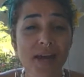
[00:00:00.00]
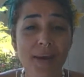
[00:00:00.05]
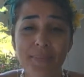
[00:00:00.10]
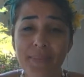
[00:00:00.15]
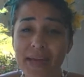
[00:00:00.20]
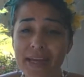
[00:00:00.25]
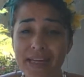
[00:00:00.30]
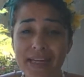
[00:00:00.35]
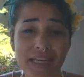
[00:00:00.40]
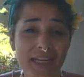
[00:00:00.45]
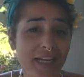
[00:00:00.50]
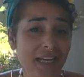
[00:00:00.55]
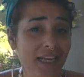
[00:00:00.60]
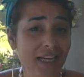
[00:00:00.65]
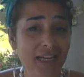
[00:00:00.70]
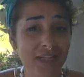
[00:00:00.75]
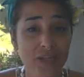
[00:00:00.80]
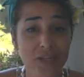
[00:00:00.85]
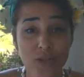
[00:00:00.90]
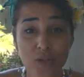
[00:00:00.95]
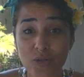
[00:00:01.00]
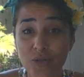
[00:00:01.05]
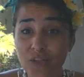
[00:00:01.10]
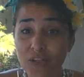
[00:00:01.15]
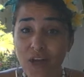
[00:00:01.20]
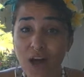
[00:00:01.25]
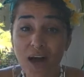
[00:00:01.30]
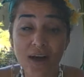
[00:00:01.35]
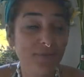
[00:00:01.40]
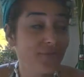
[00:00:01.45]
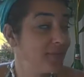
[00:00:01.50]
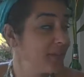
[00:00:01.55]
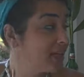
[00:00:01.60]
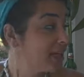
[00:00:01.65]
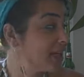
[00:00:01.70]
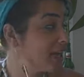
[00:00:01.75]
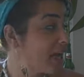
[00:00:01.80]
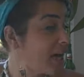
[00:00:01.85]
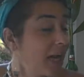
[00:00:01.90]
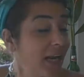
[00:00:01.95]
my kitty is so soft
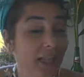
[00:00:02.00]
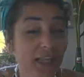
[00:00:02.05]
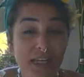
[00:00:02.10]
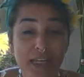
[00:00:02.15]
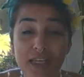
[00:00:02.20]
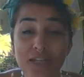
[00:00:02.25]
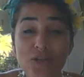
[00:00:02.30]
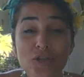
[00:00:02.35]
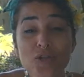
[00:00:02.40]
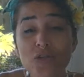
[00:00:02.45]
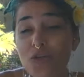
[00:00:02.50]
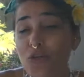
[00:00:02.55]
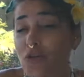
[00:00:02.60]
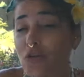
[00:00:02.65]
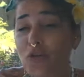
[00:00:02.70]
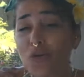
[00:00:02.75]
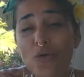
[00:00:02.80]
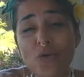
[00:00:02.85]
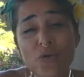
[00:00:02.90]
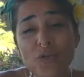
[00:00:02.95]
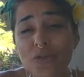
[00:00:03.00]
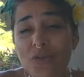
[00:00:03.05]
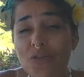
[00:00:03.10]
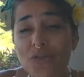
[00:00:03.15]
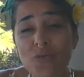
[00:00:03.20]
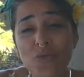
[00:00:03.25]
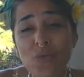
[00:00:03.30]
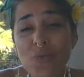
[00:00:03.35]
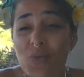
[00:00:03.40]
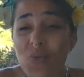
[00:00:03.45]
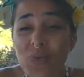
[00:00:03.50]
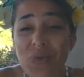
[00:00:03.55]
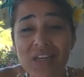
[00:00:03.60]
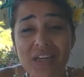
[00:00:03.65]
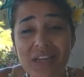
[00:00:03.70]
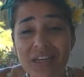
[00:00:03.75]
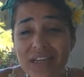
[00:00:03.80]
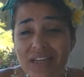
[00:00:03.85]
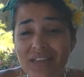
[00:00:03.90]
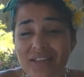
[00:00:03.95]
and cuddly and so
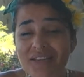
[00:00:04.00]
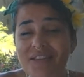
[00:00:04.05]
sweet.